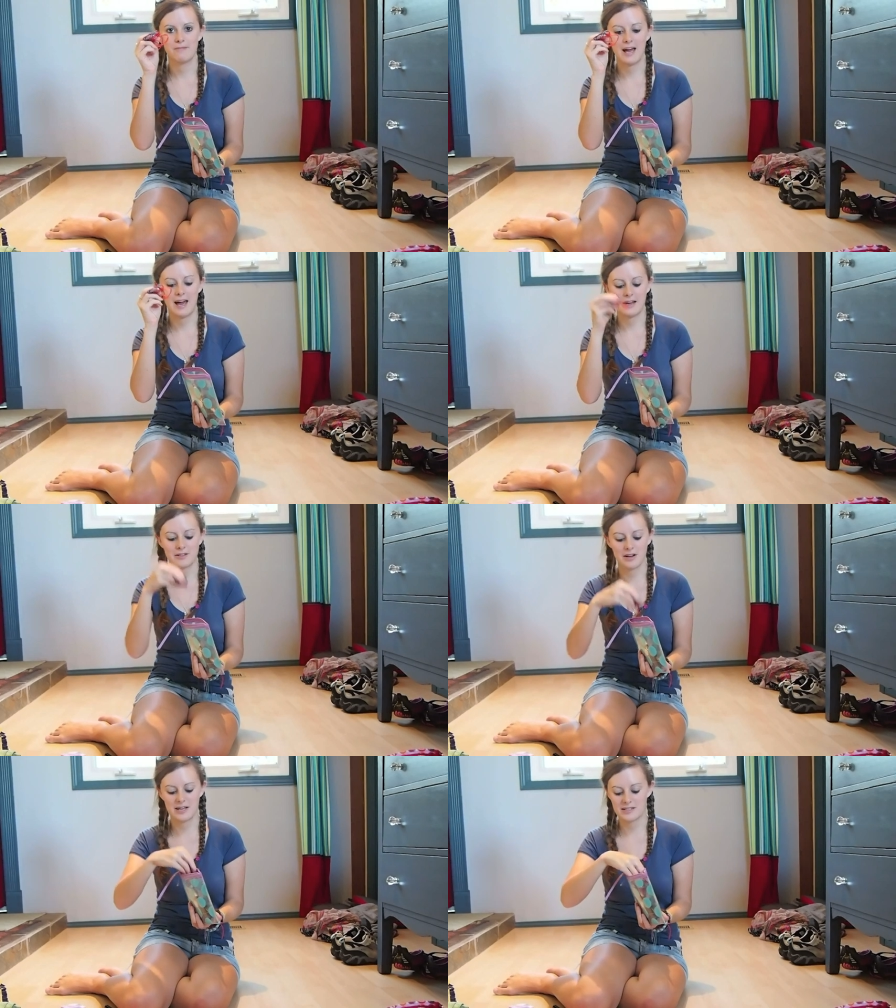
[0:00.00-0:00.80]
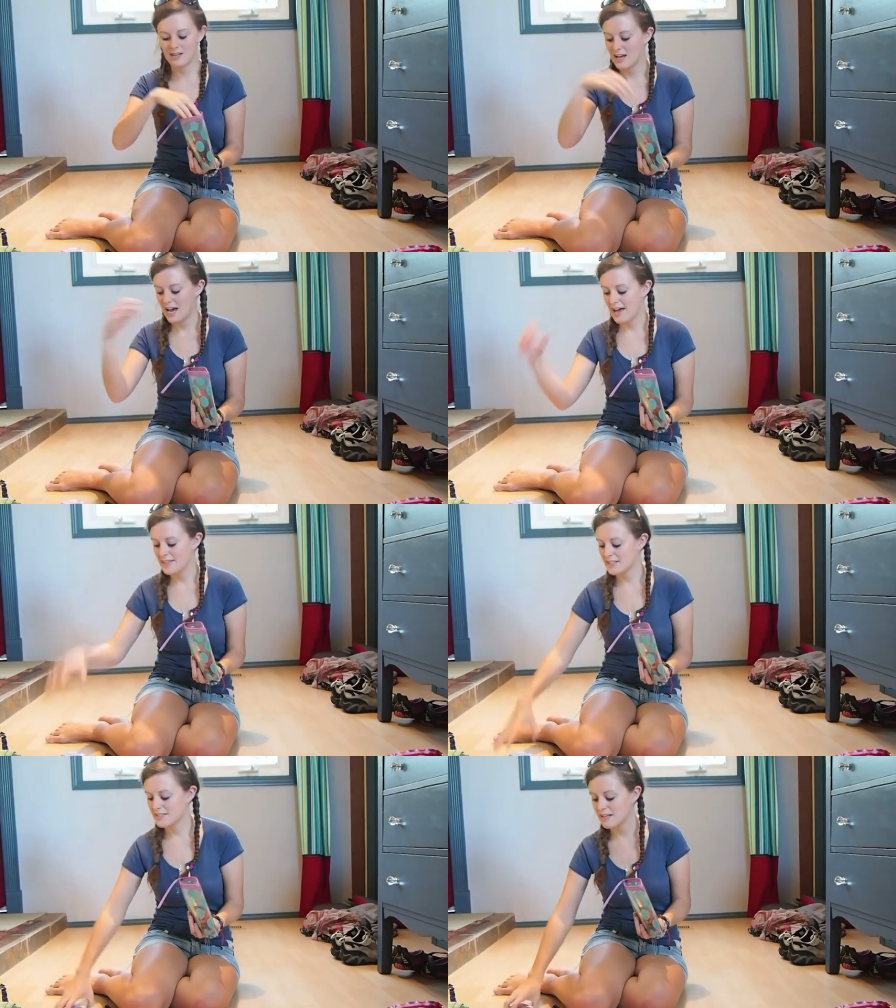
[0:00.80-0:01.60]
hair ties, and
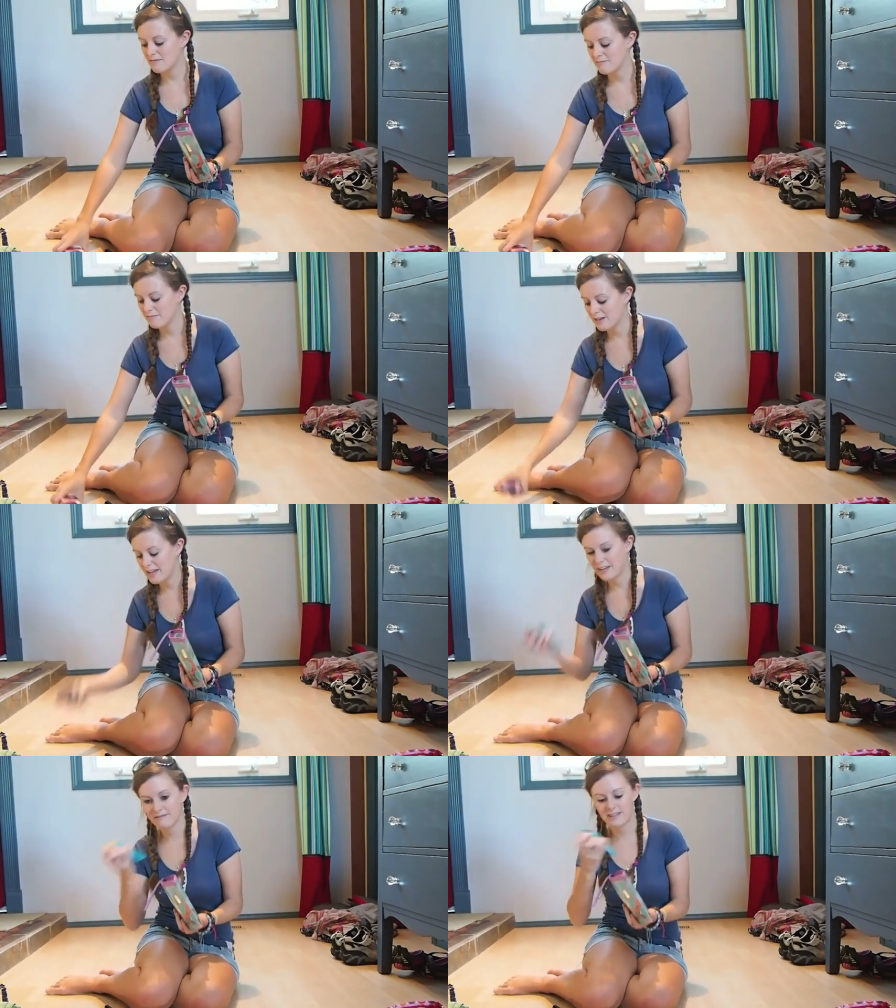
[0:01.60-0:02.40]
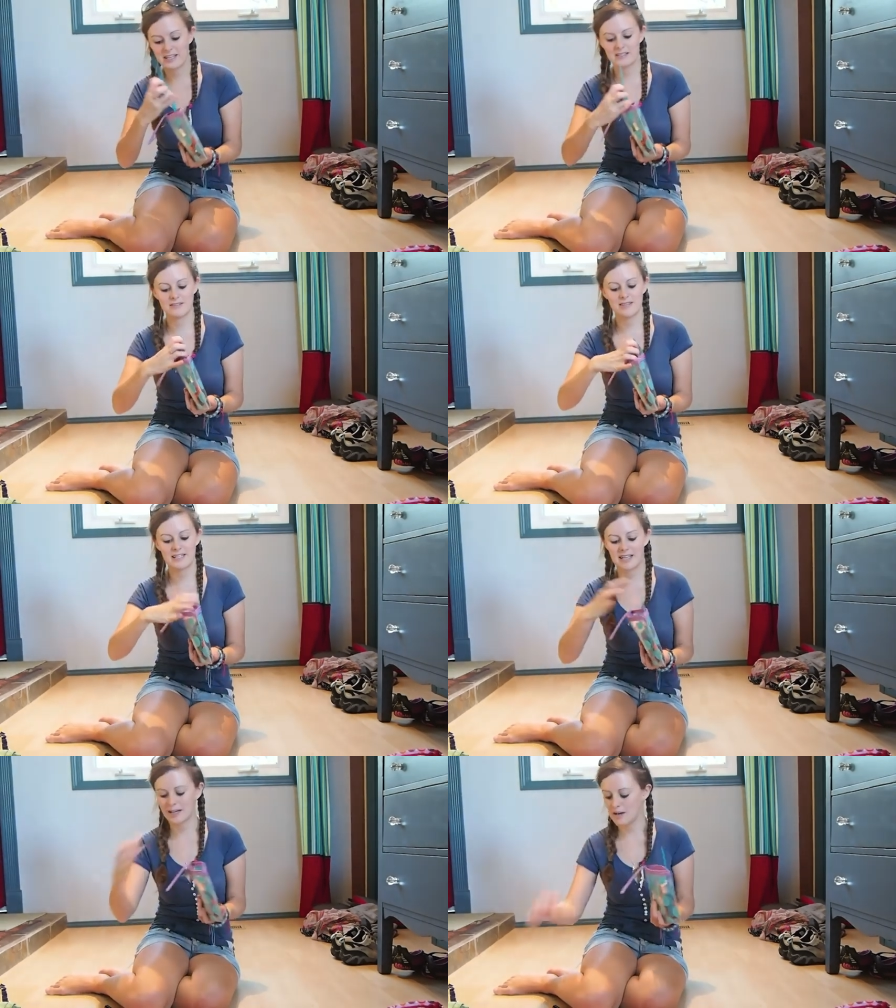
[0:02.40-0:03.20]
that's it. Like this, they
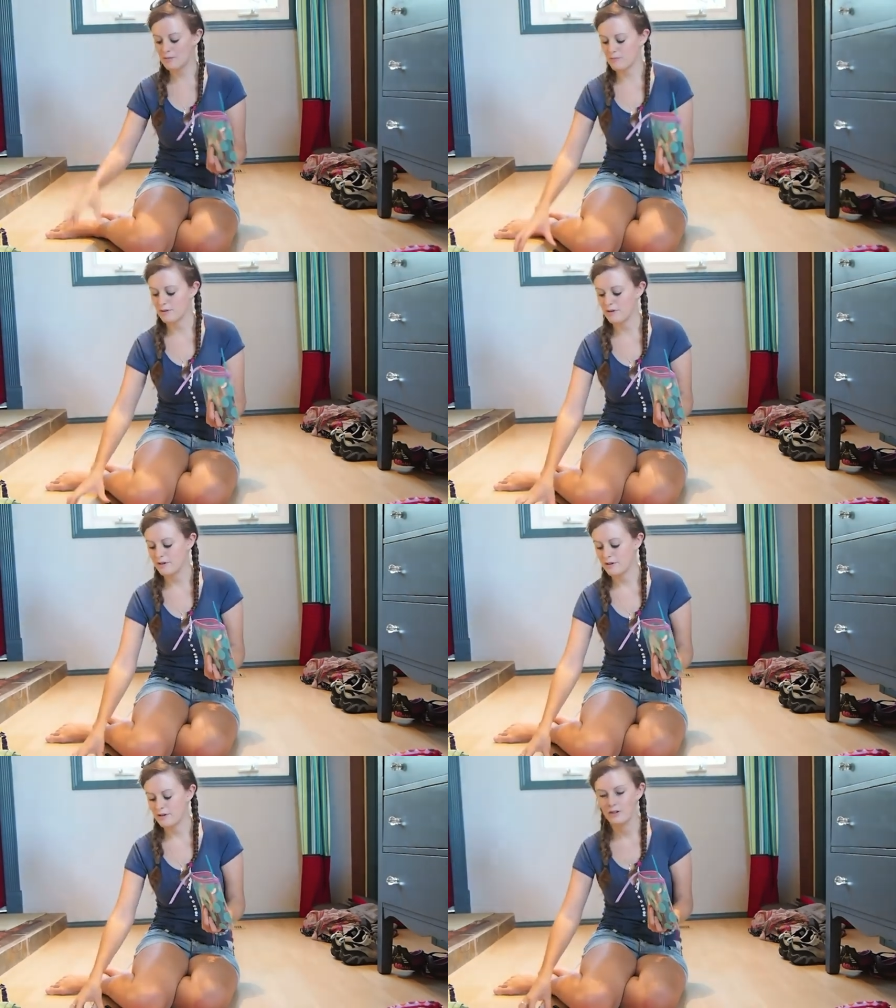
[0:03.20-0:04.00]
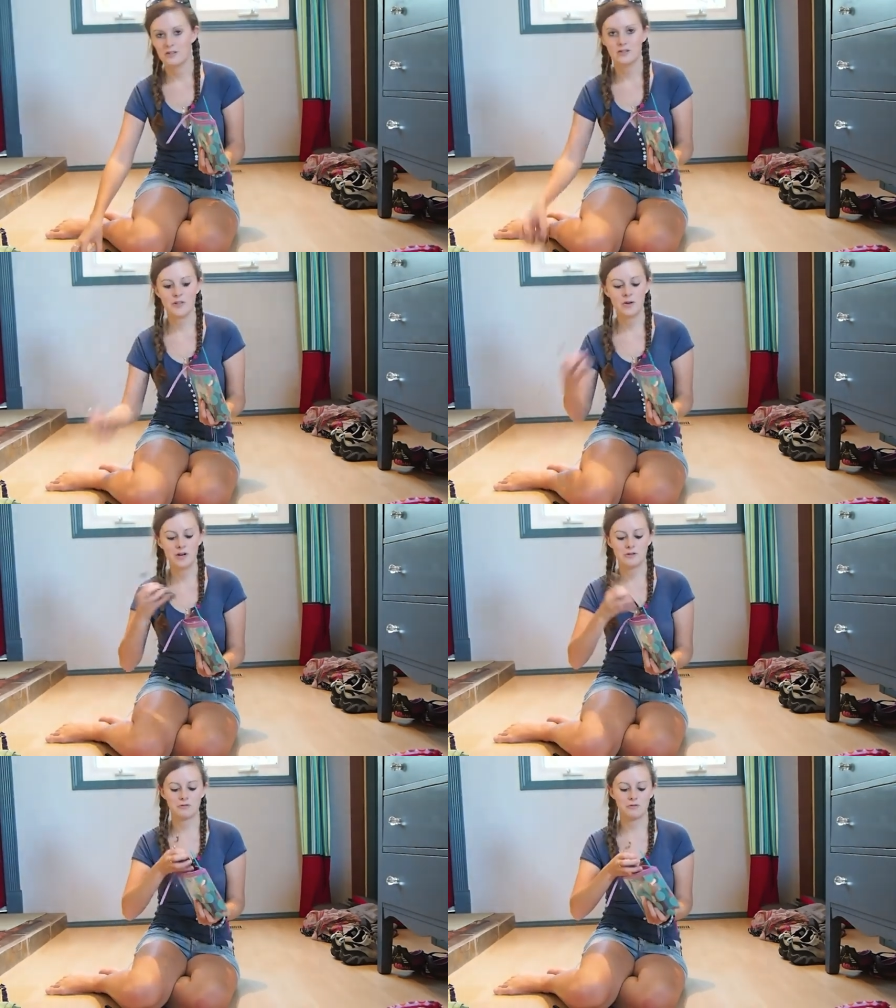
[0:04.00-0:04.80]
take up so
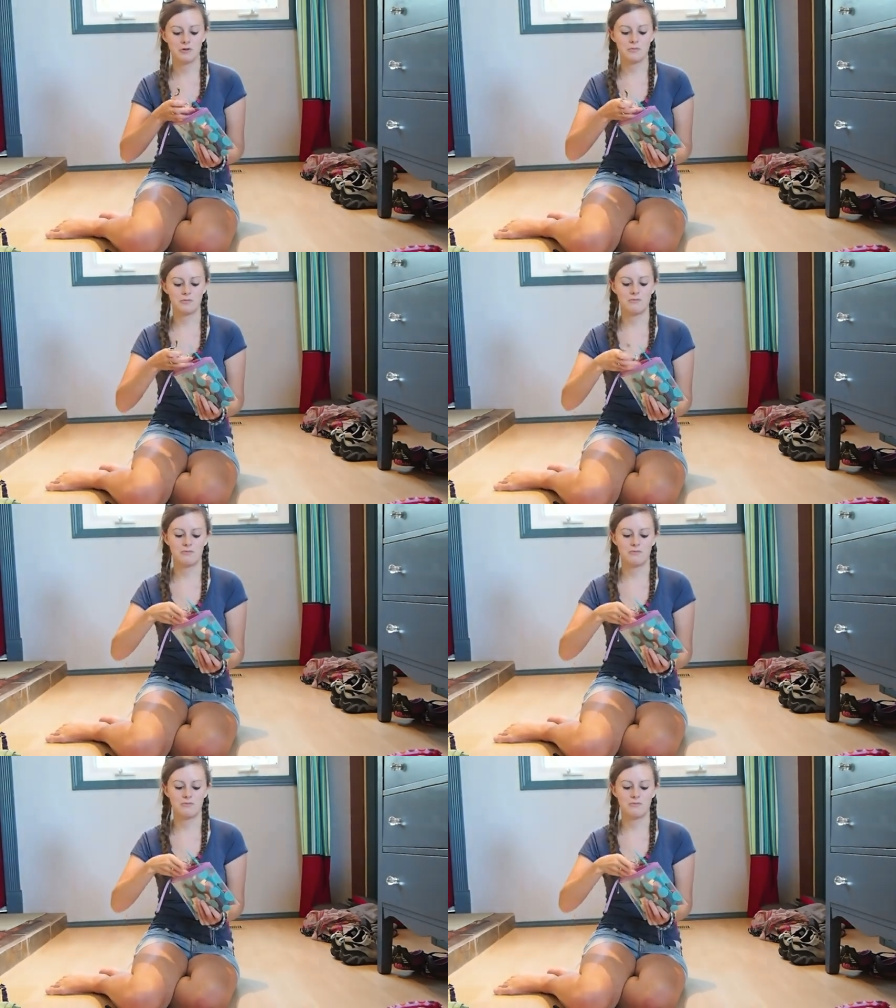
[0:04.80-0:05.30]
little room.